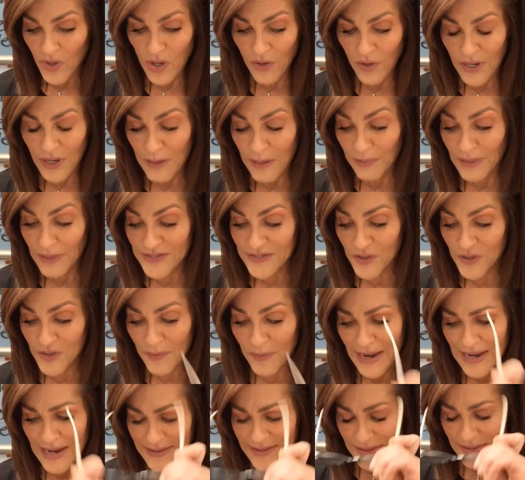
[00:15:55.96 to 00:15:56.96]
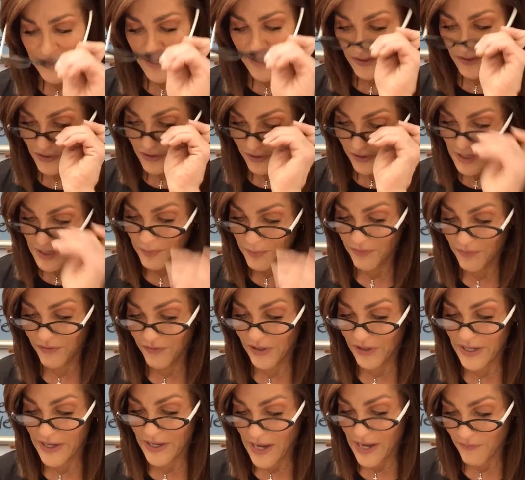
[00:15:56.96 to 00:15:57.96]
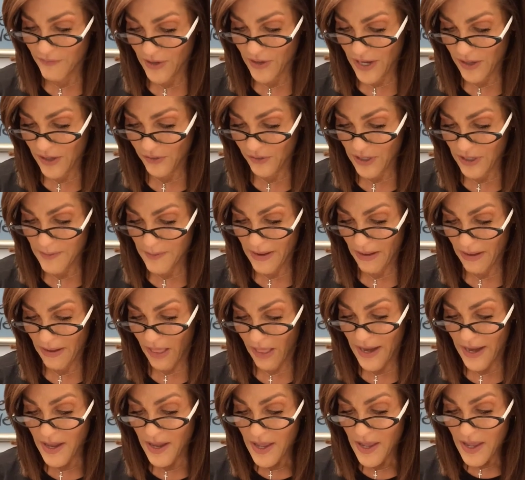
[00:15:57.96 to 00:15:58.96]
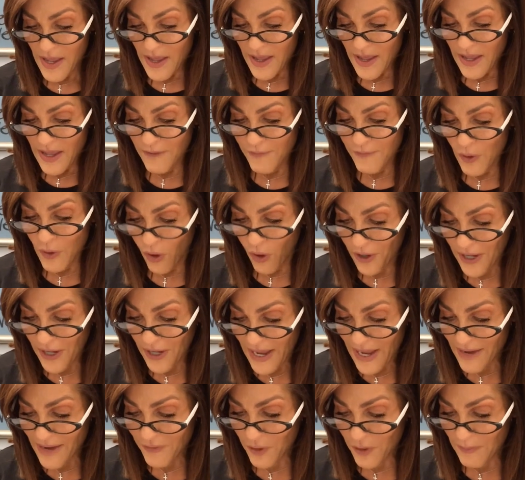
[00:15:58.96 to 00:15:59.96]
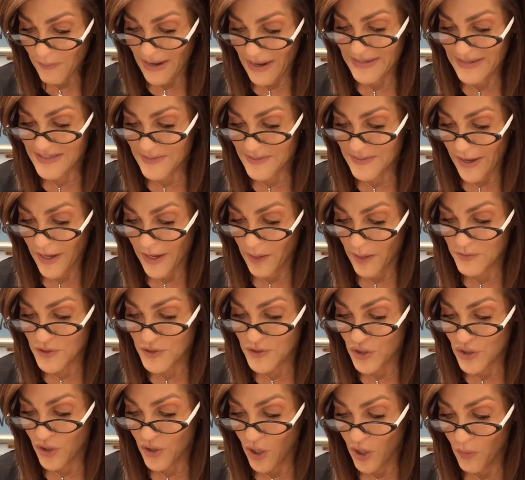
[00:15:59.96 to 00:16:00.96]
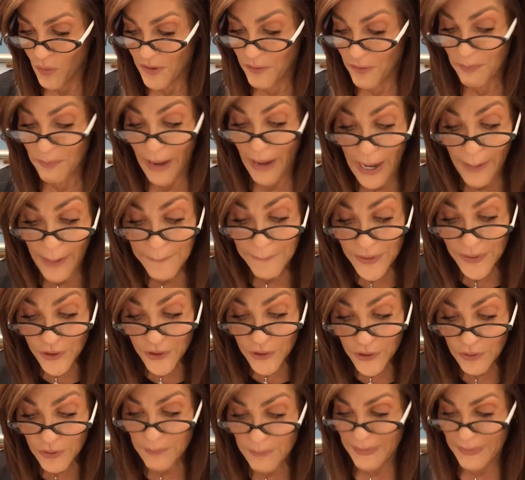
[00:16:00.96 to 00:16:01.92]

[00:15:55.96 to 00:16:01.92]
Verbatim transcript: Okay, blessed are my eyes that see clearly and perfectly at every angle in my life. If you already have your minds made up to go with popular